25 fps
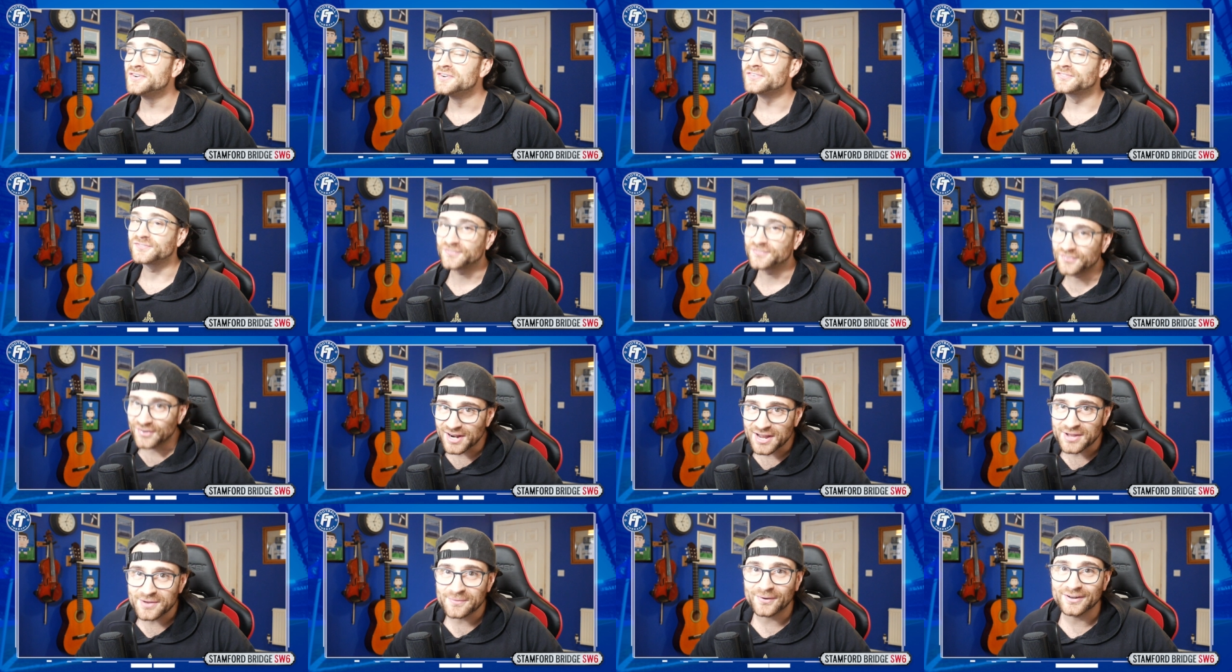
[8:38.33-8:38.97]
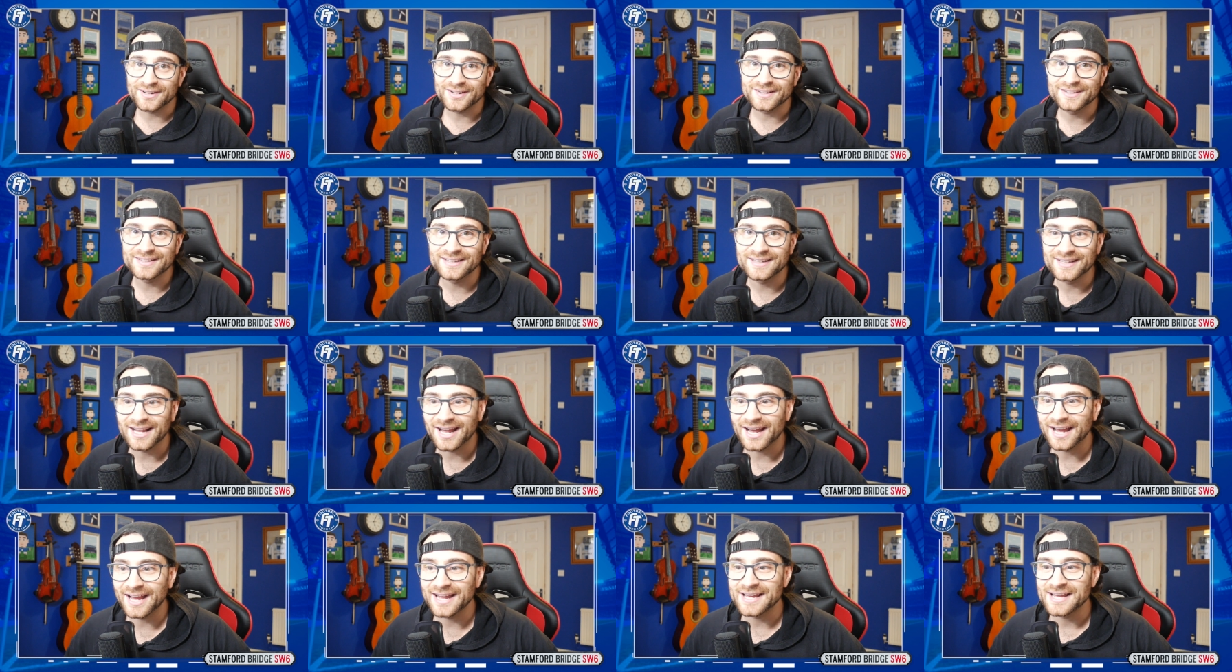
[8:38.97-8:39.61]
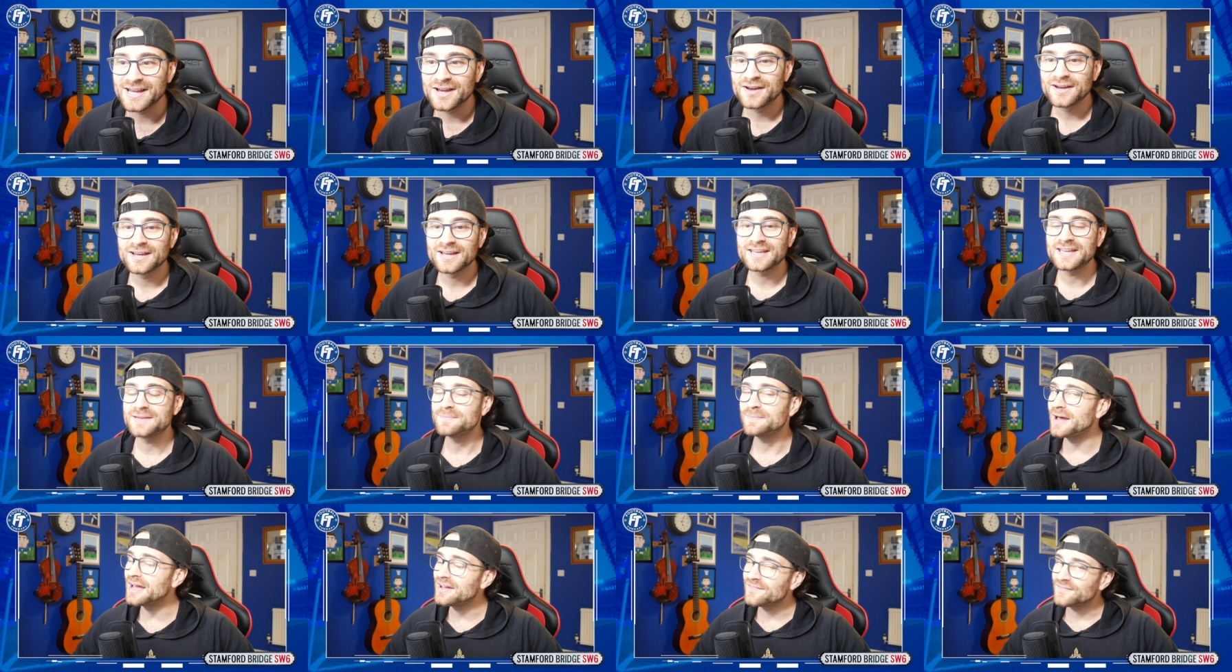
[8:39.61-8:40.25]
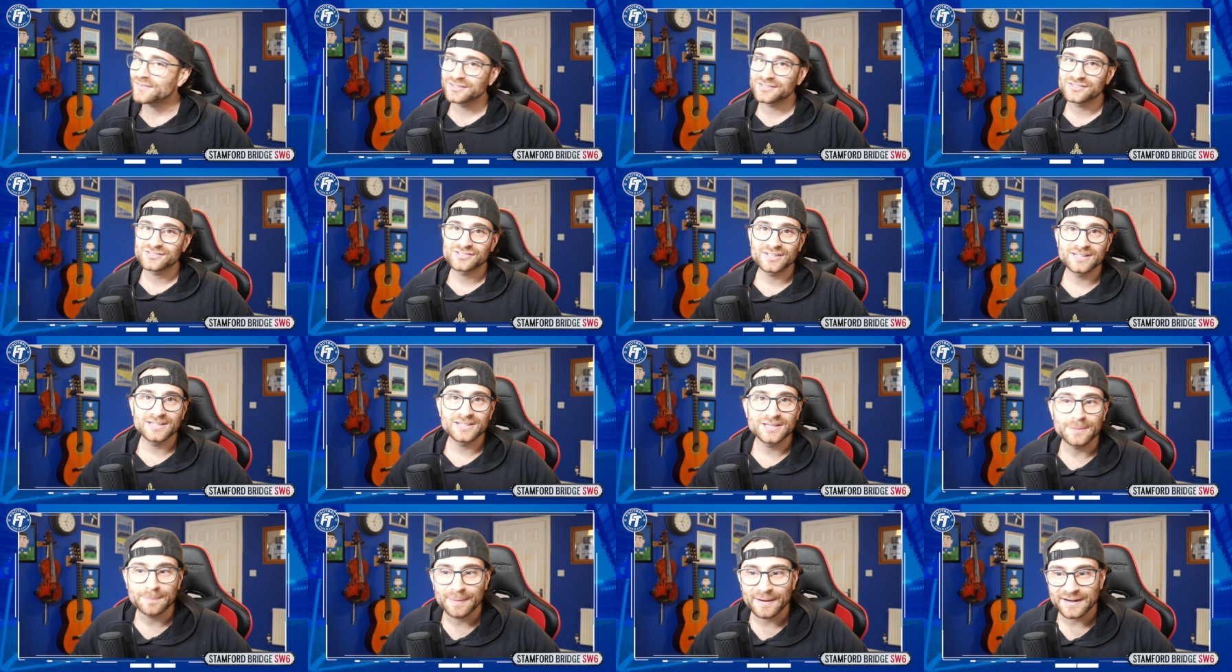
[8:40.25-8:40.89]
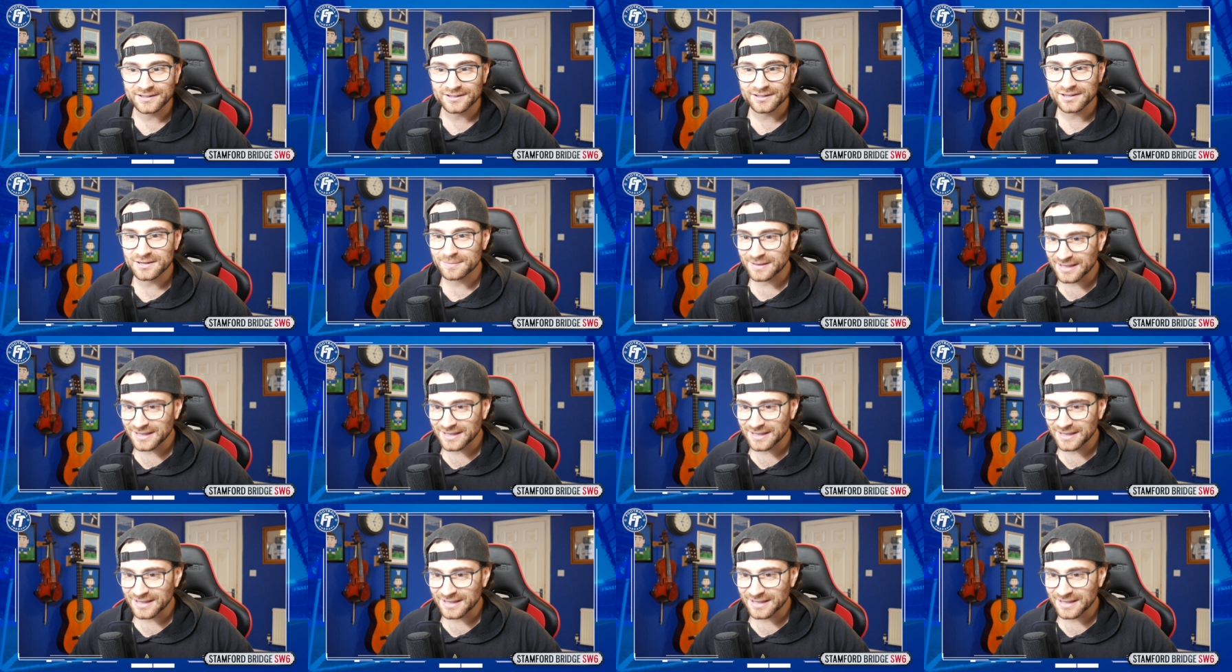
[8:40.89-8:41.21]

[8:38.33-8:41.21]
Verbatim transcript: 3-1 on the night. He may have conceded the penalty,